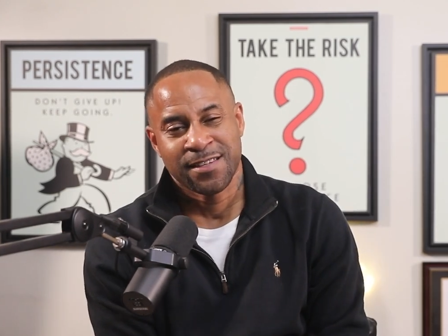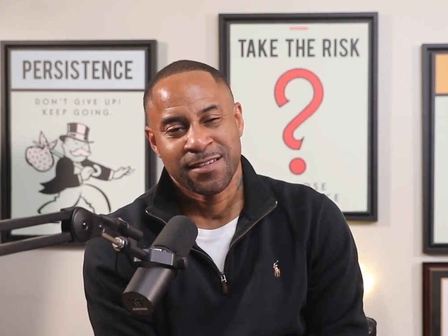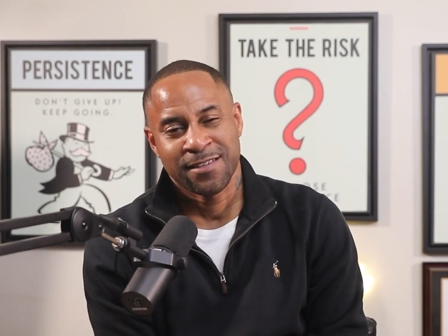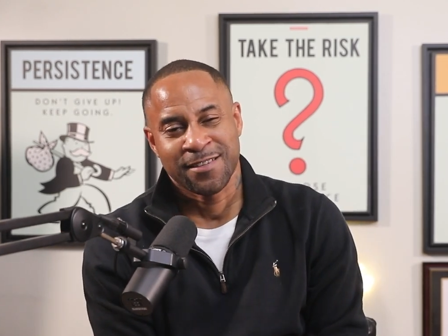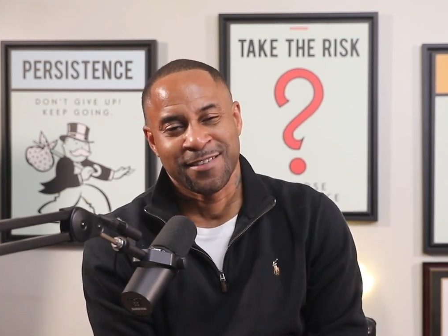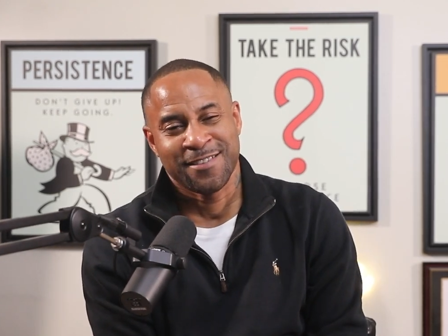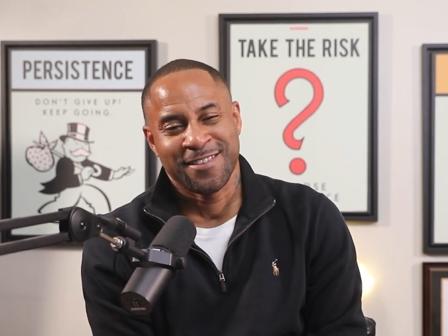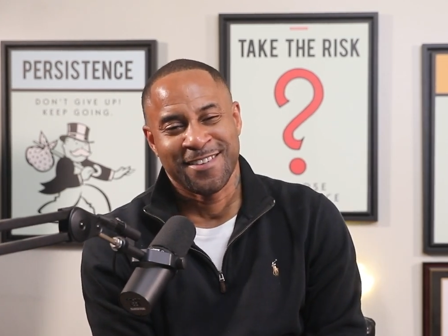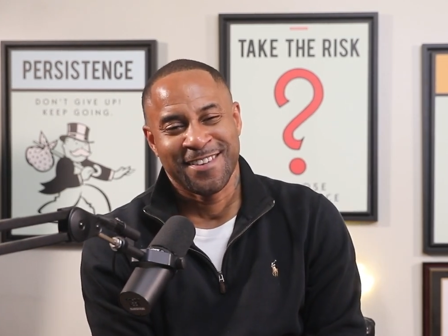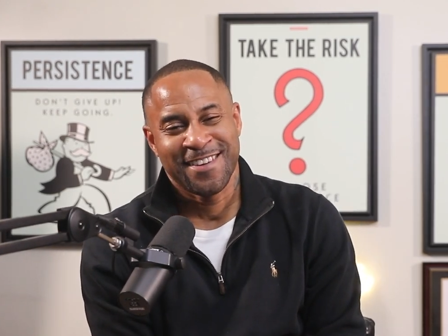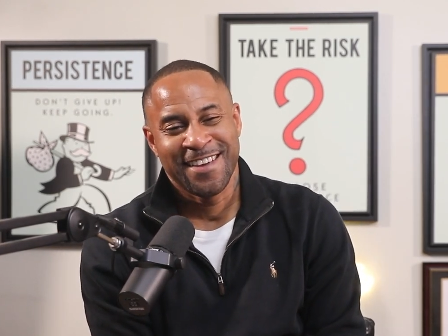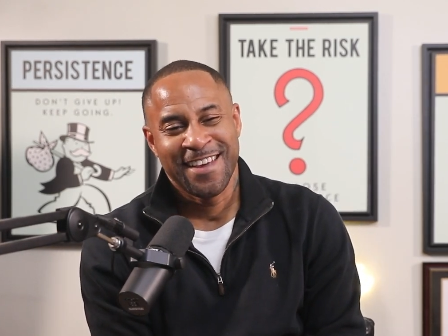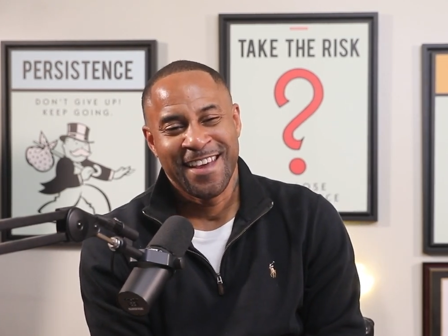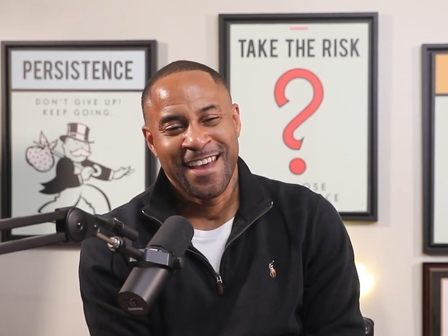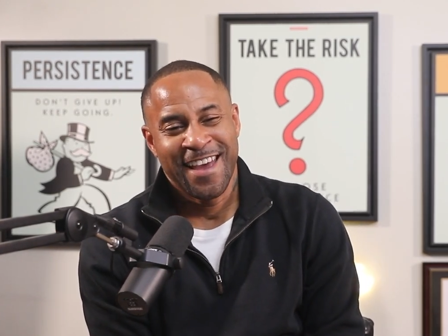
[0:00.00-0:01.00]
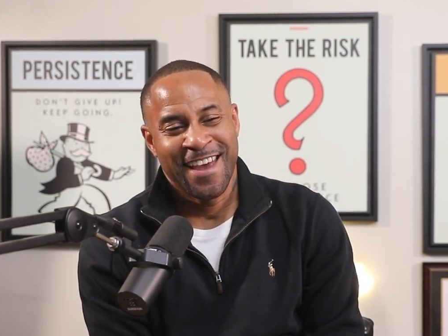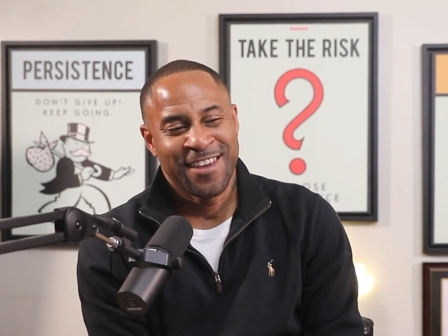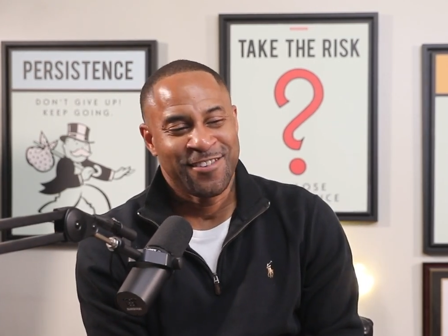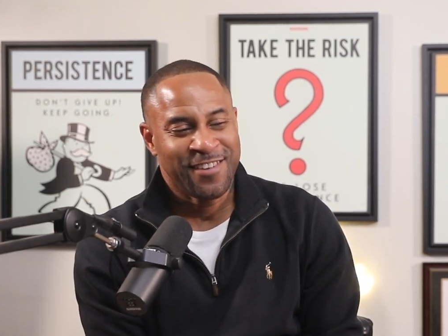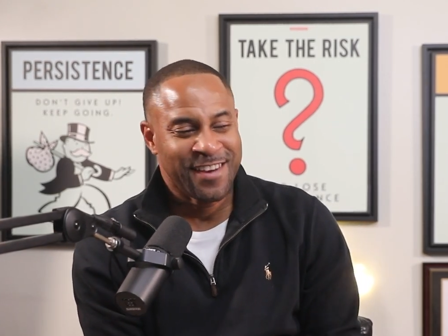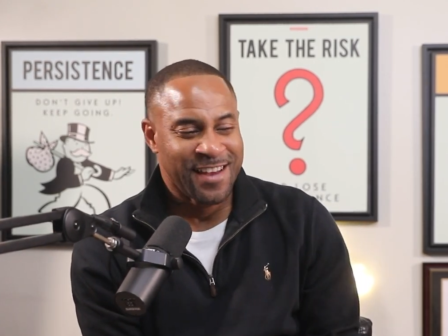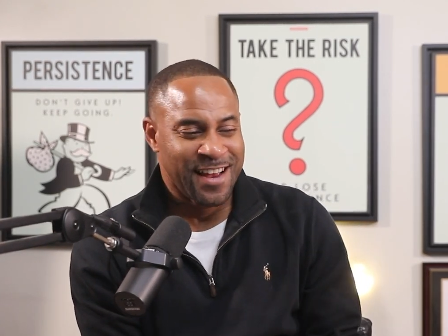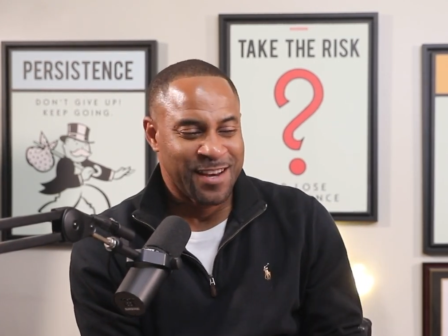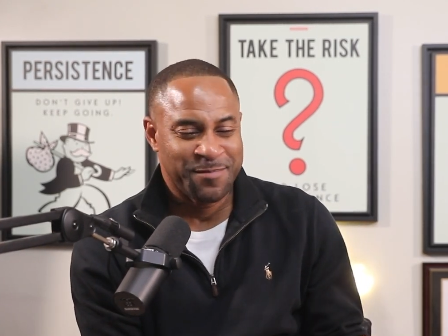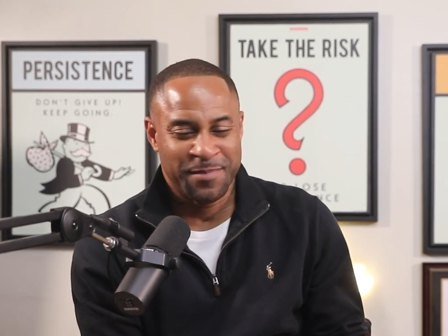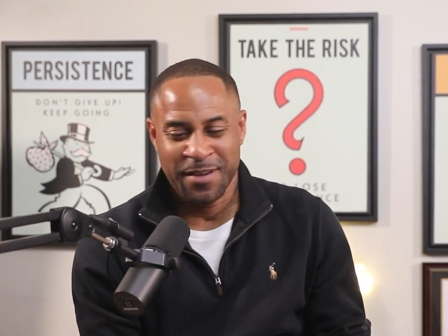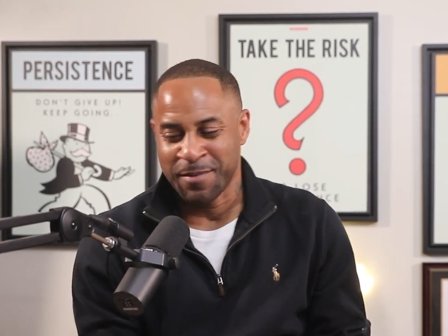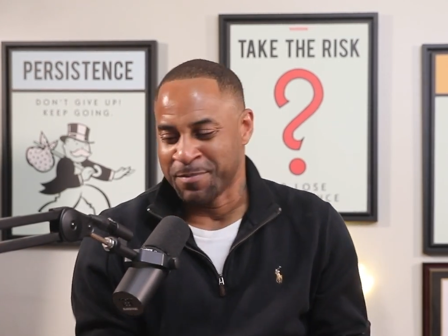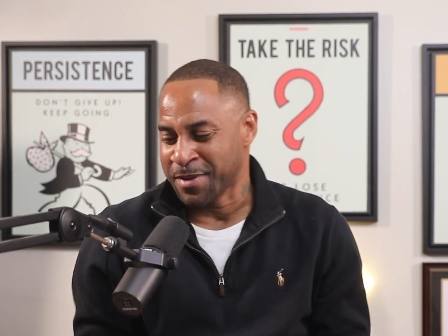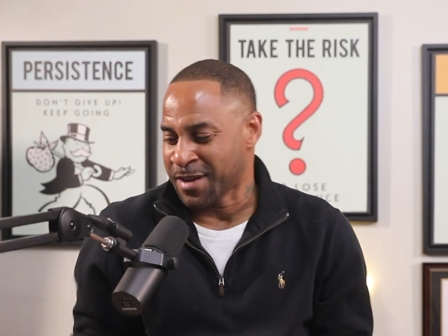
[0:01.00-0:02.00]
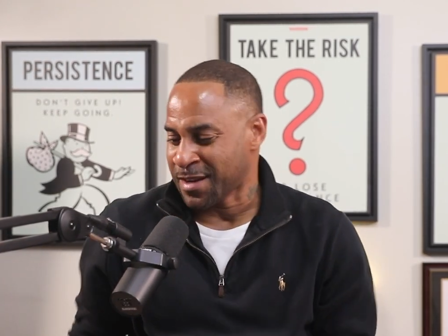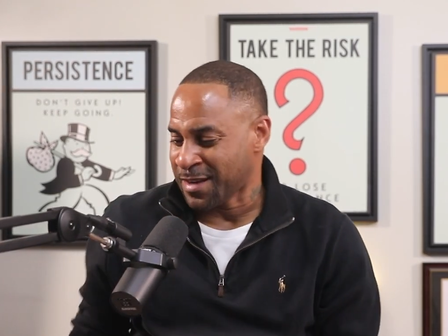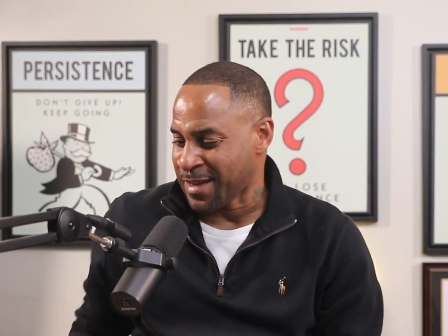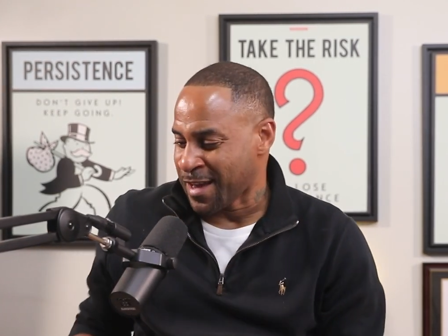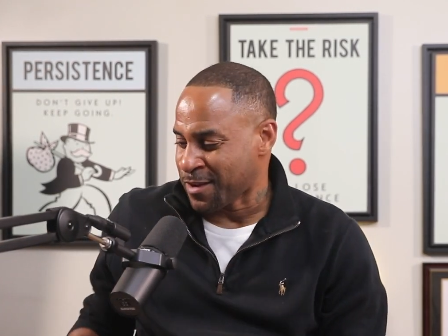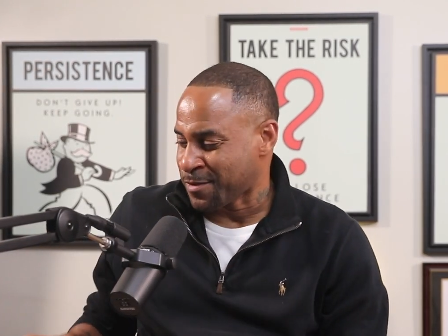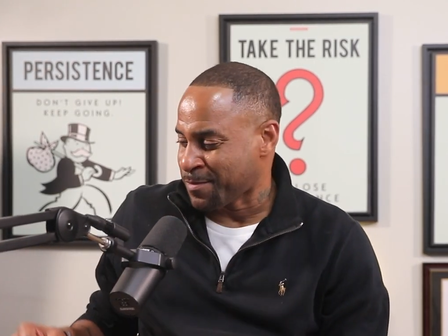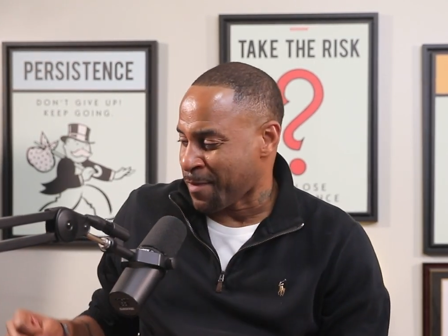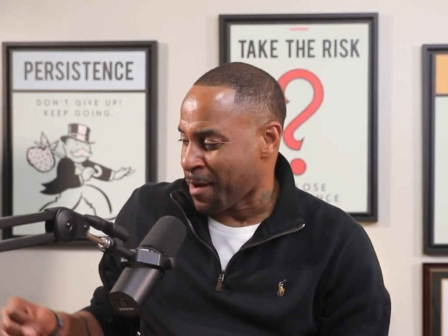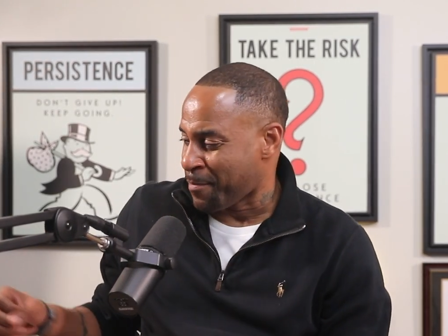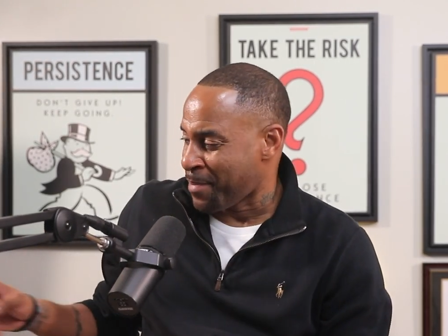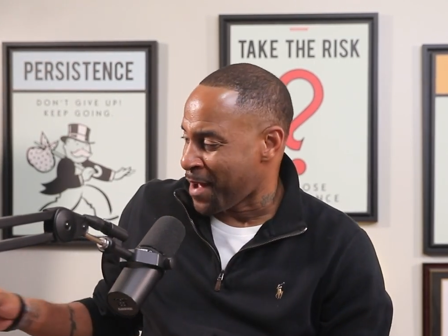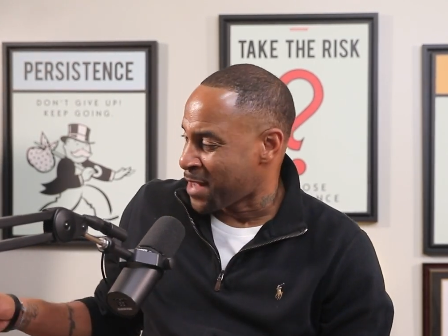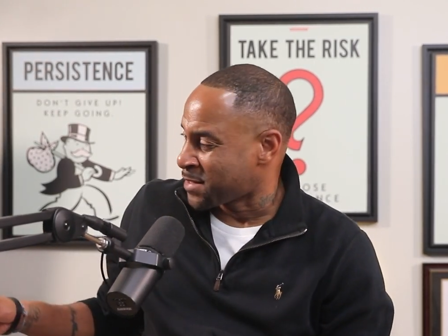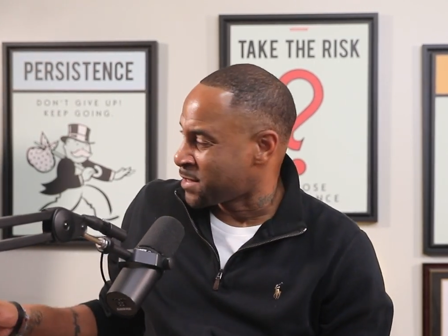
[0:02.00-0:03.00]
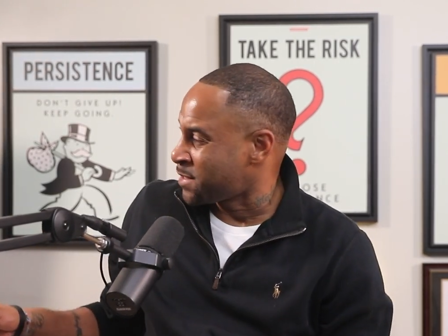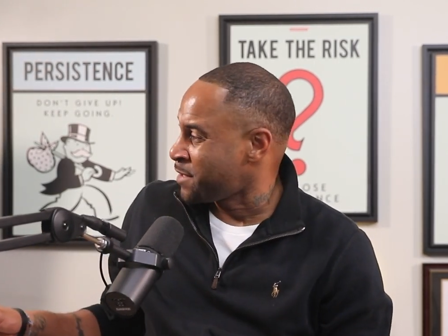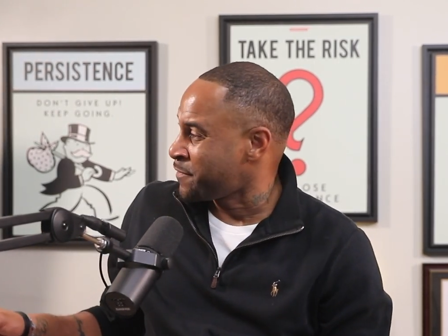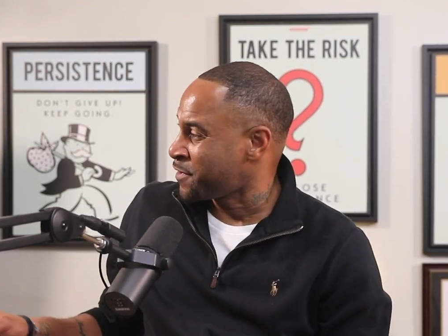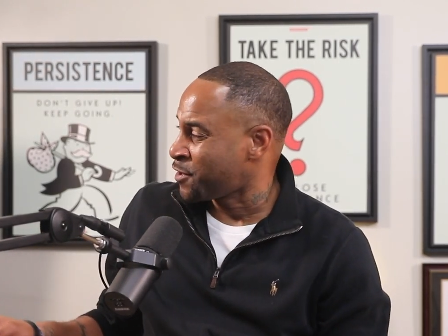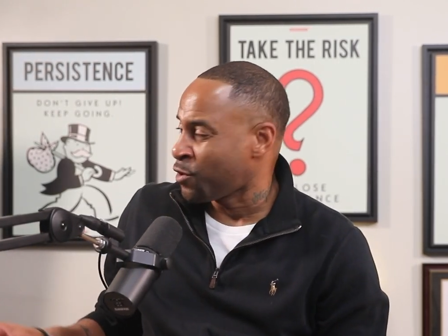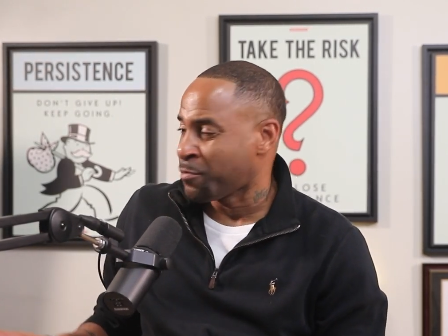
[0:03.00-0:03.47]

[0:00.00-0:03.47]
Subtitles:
And you ain't got to be a beacon of light about positivity though,